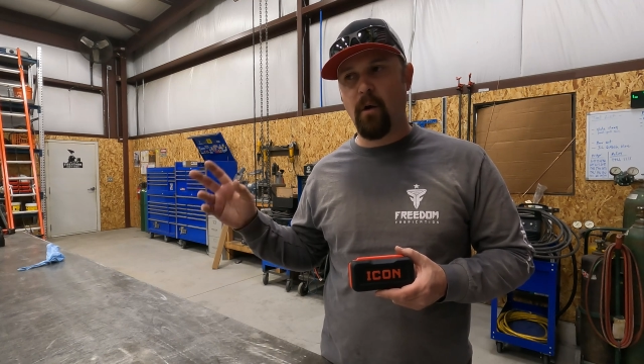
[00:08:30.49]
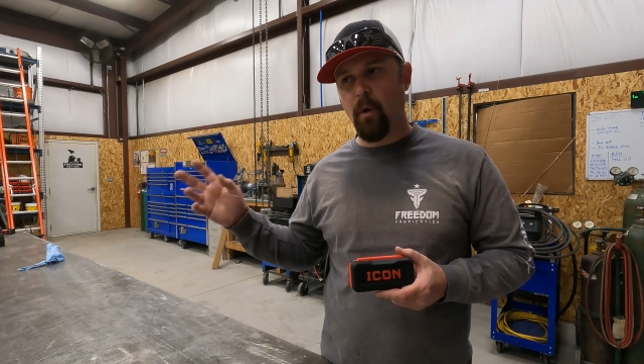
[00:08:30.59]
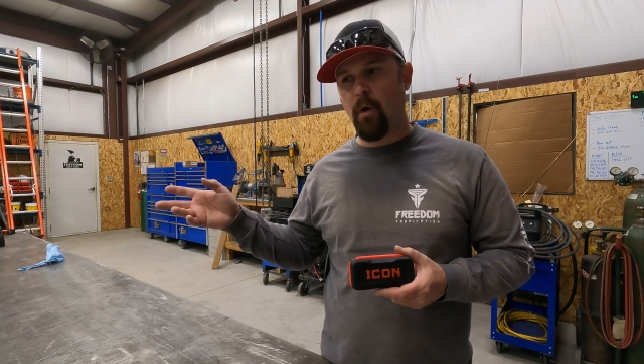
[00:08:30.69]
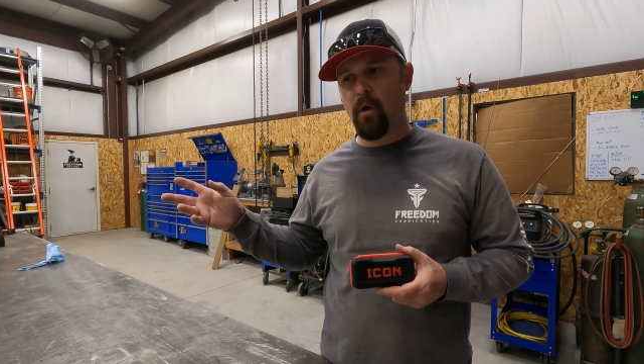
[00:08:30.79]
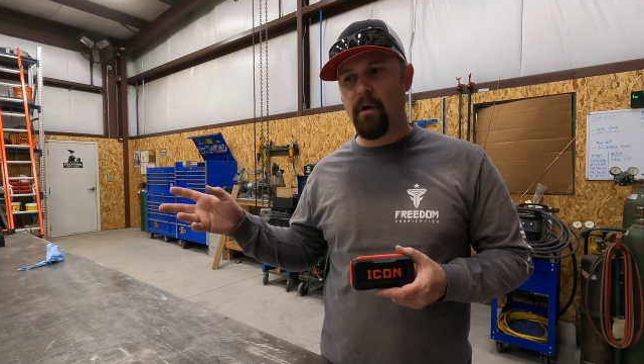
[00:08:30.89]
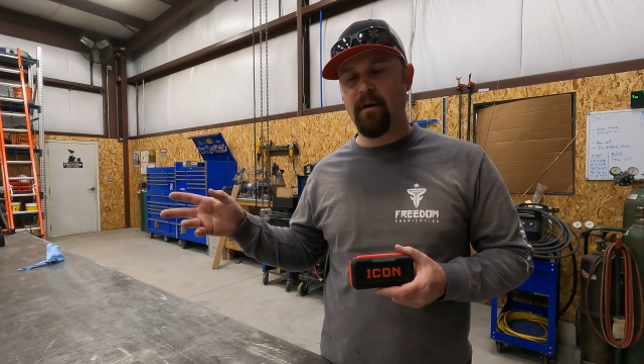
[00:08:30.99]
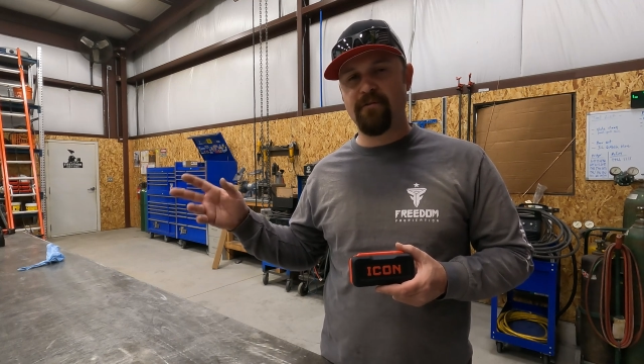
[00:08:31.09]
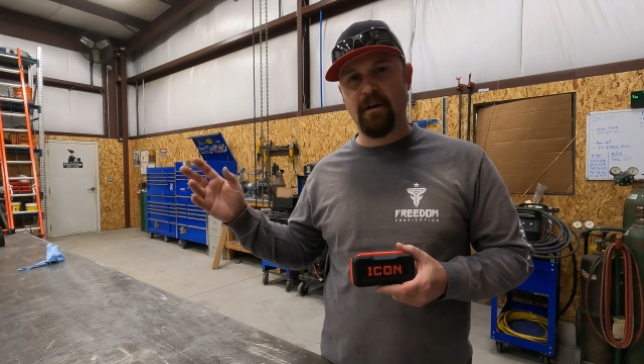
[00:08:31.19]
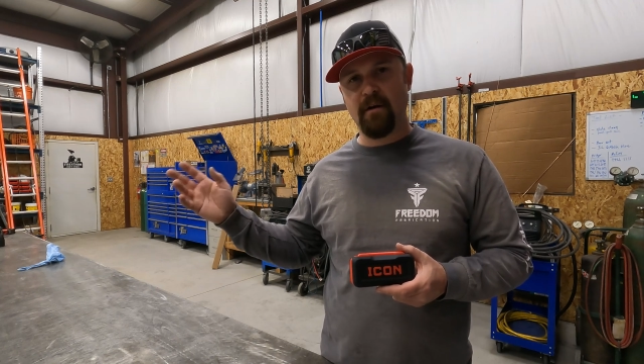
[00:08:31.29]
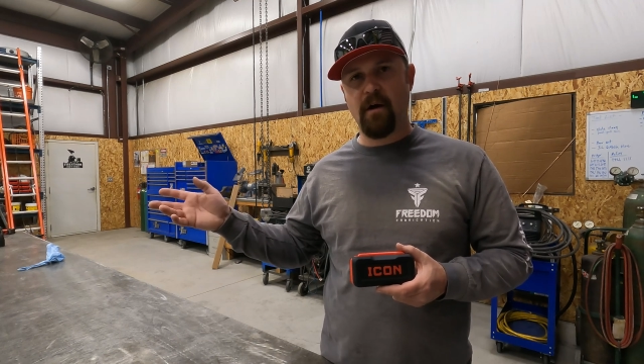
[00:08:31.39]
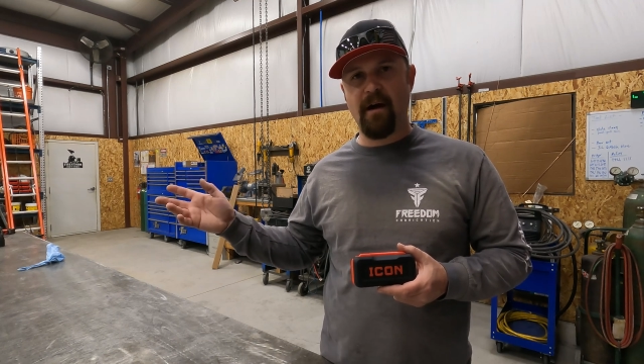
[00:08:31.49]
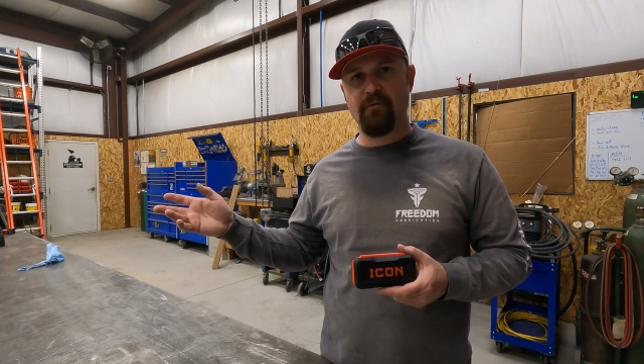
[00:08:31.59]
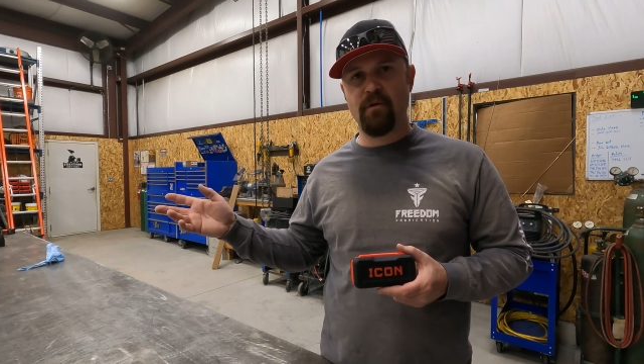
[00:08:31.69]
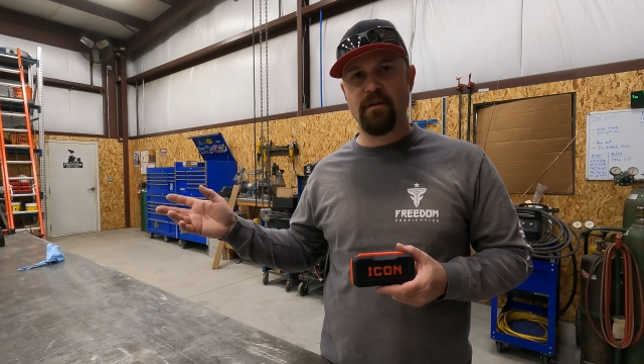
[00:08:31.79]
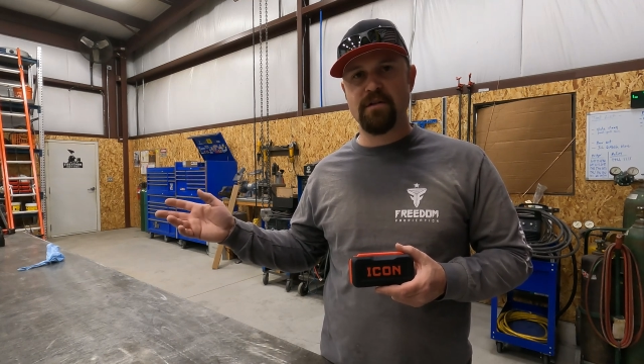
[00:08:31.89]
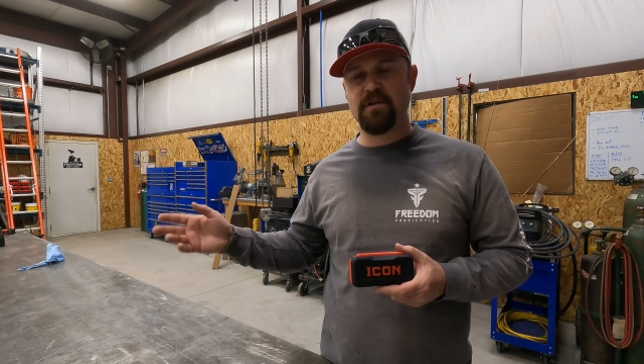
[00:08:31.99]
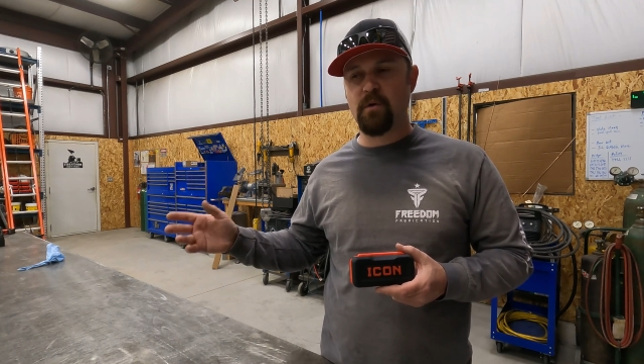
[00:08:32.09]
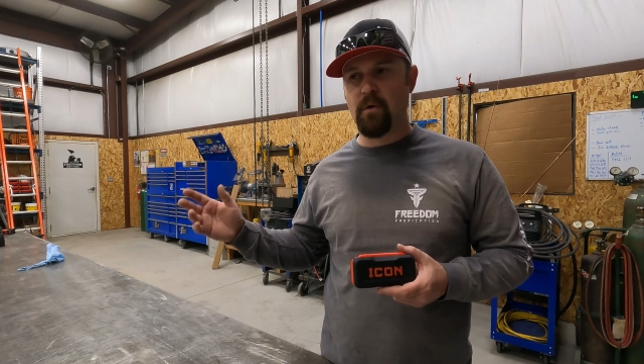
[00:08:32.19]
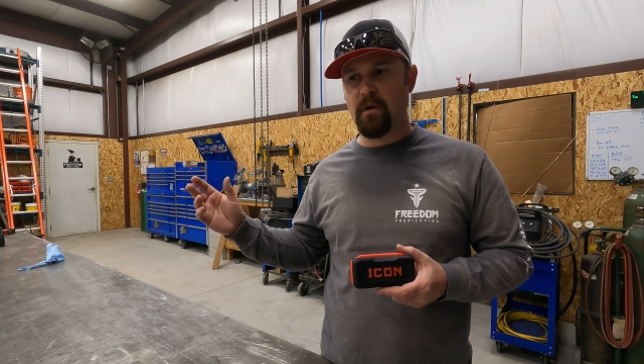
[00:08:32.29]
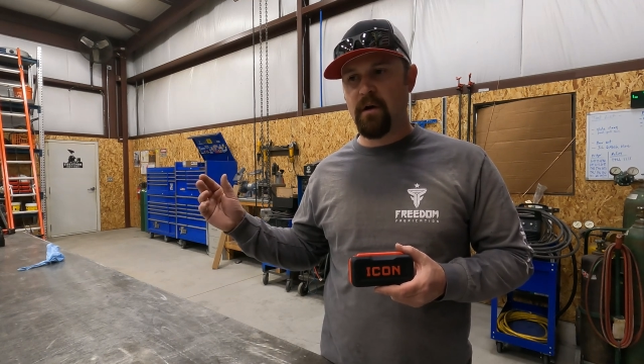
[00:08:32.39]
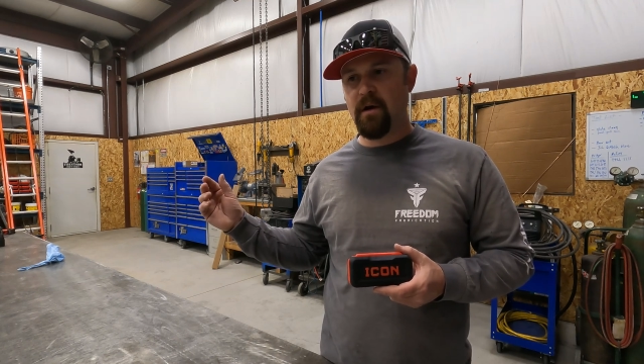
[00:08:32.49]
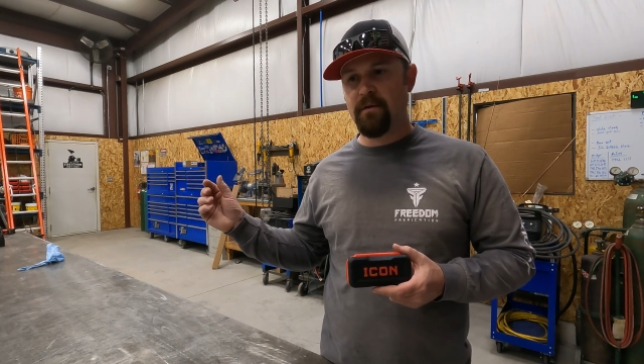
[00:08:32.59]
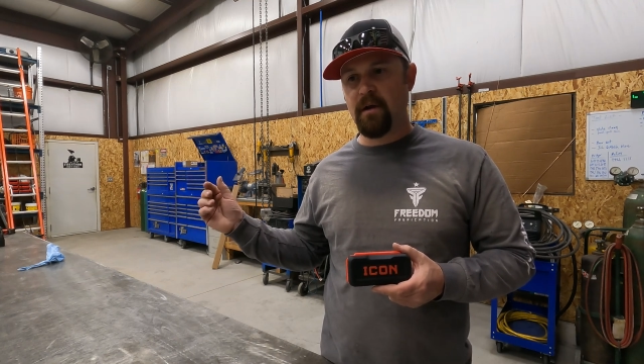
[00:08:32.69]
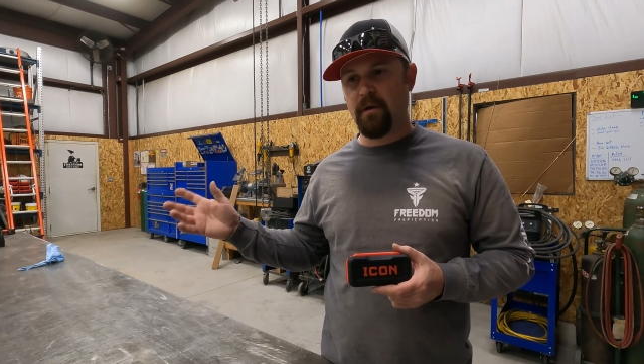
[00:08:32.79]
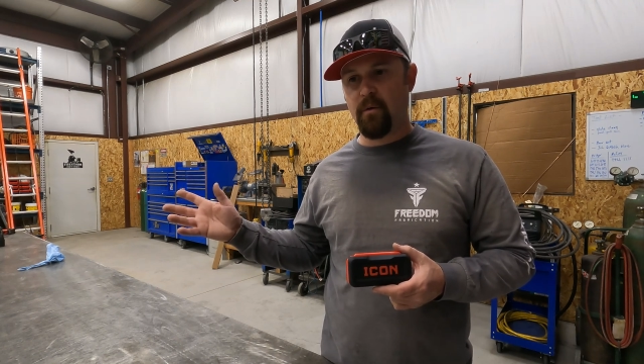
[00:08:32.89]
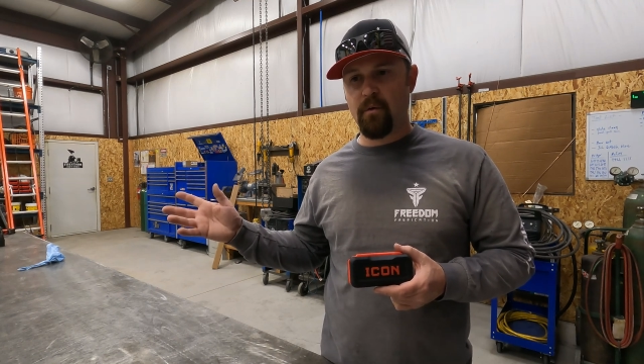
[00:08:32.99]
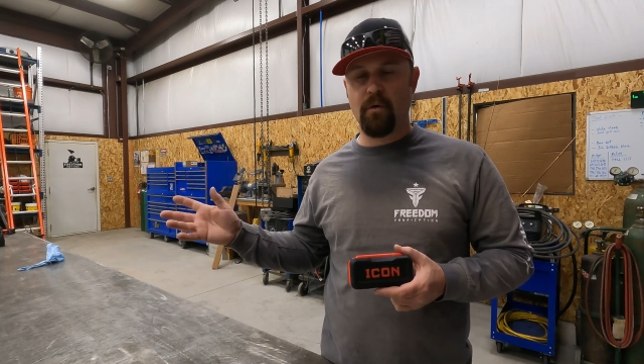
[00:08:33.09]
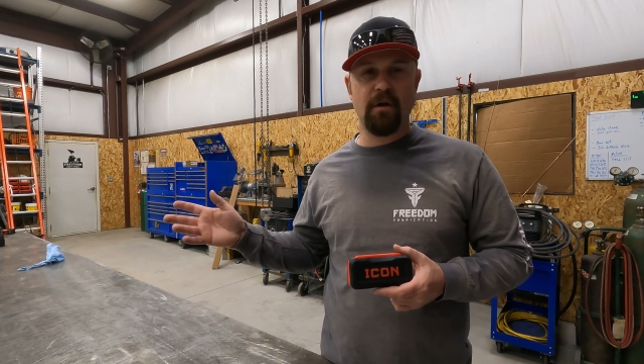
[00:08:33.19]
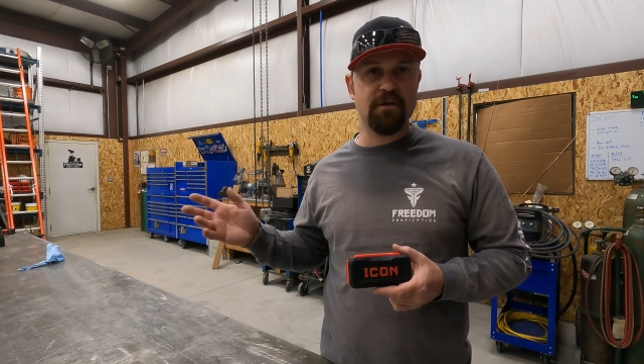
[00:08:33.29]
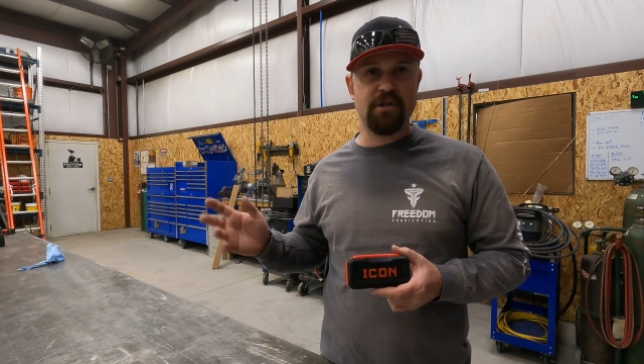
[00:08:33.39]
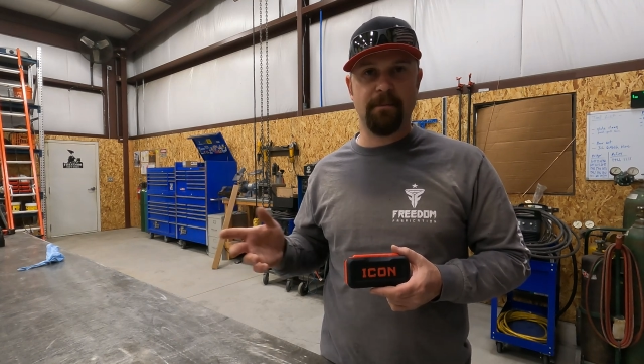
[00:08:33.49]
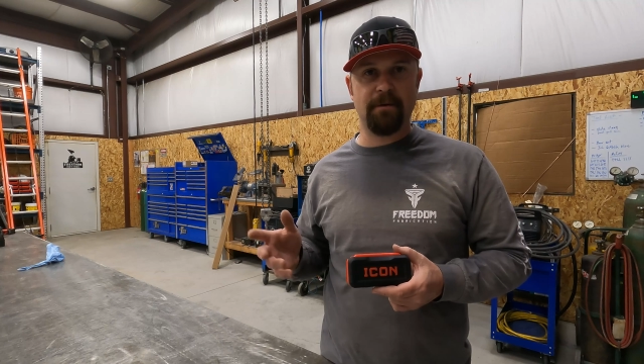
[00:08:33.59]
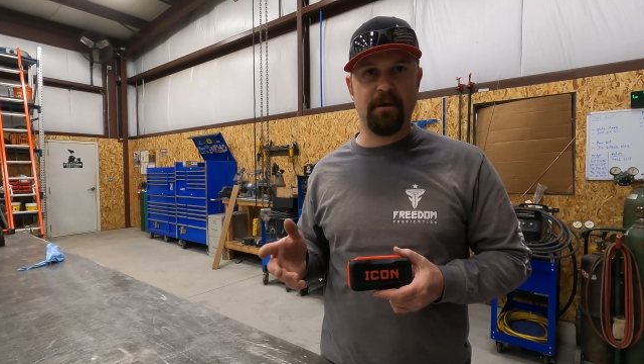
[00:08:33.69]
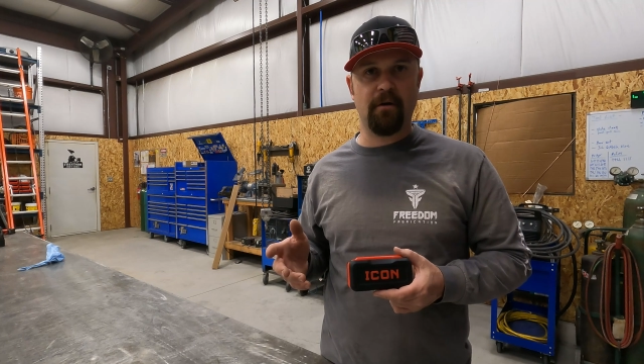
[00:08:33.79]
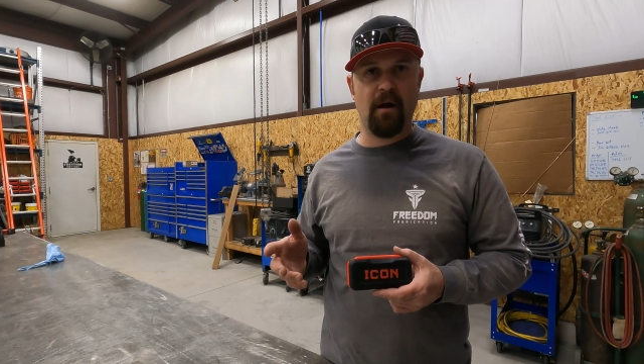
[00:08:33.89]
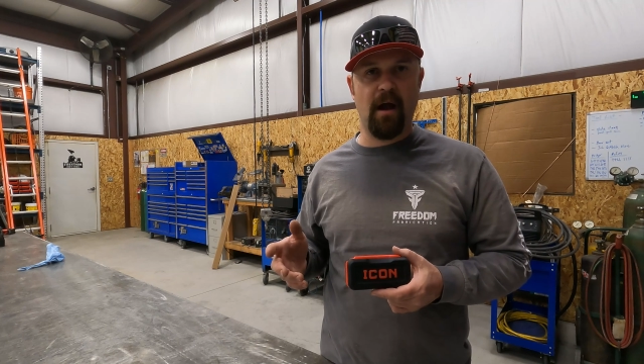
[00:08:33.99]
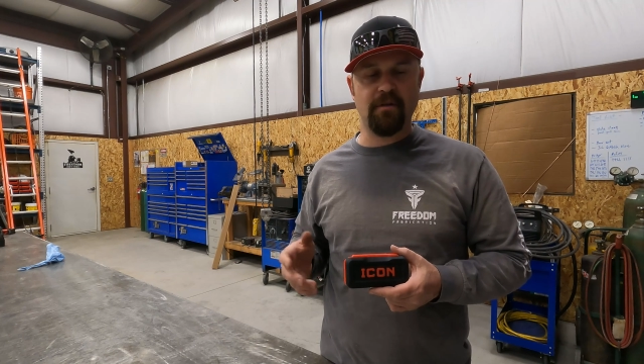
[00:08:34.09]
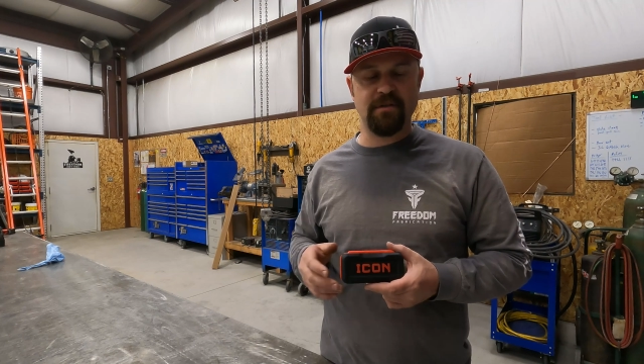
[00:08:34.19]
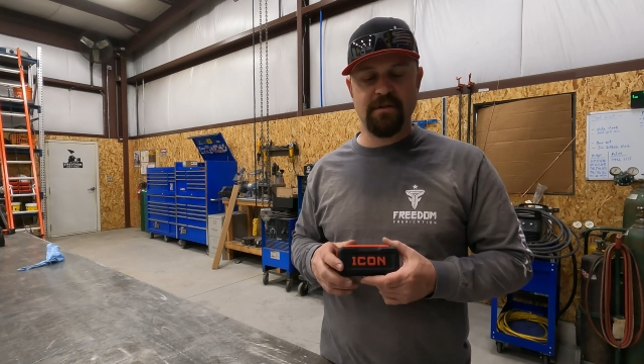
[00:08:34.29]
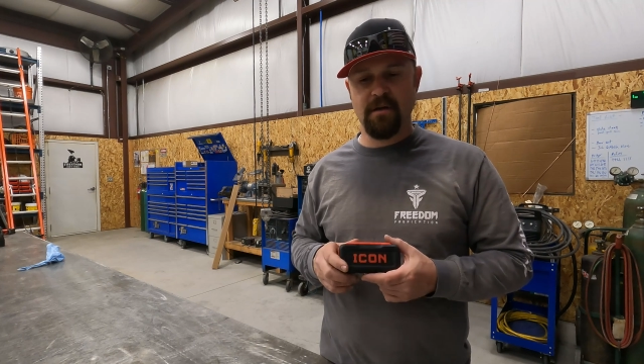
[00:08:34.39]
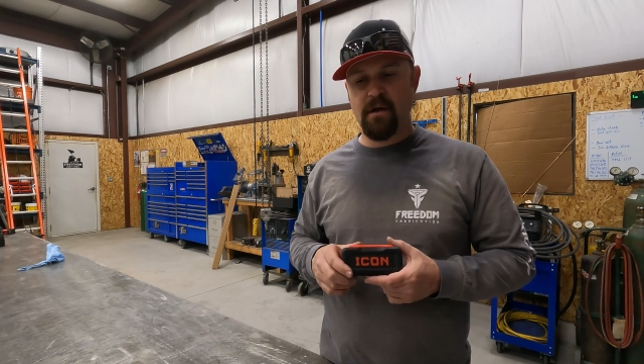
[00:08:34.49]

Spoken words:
Or if they don't have one in the store, they'll order it and ship it to your house.